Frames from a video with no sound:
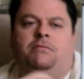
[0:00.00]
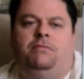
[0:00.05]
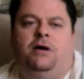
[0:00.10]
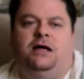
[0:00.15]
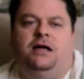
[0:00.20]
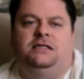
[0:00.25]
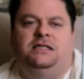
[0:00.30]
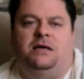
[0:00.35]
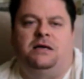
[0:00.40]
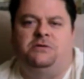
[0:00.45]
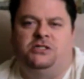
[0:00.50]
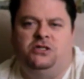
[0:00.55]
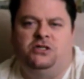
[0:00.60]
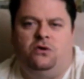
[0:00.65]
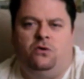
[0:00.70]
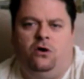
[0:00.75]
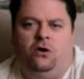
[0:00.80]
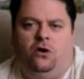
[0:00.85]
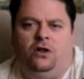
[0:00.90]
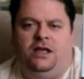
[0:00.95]
But I'm
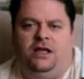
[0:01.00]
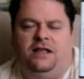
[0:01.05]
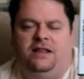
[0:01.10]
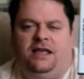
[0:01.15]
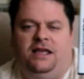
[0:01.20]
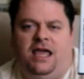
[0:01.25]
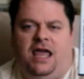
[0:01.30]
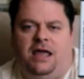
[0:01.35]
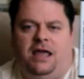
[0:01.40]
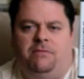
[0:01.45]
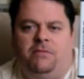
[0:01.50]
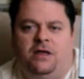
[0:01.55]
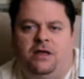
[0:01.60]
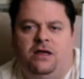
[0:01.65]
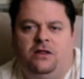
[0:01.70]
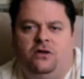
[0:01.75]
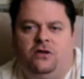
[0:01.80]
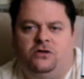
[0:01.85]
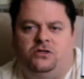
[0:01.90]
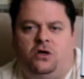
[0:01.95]
still early in the game.
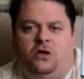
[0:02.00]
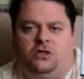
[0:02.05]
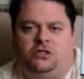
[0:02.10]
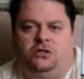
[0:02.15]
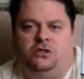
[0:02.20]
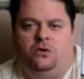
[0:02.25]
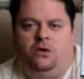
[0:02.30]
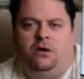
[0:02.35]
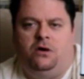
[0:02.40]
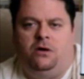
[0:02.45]
There's also